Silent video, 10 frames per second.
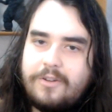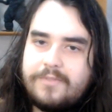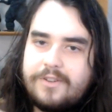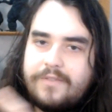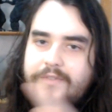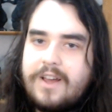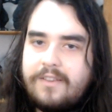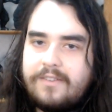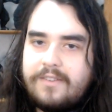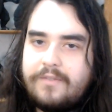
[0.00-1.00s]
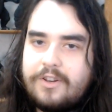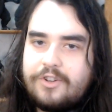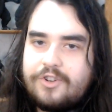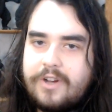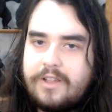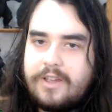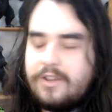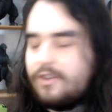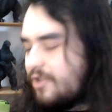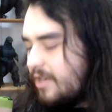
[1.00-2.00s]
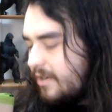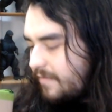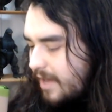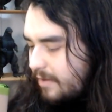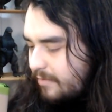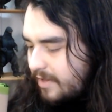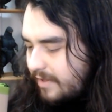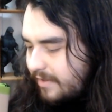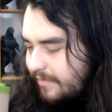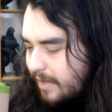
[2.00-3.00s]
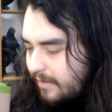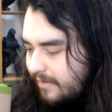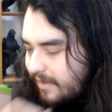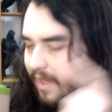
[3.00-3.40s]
So if you guys live in Australia and you're trying to find one of these things,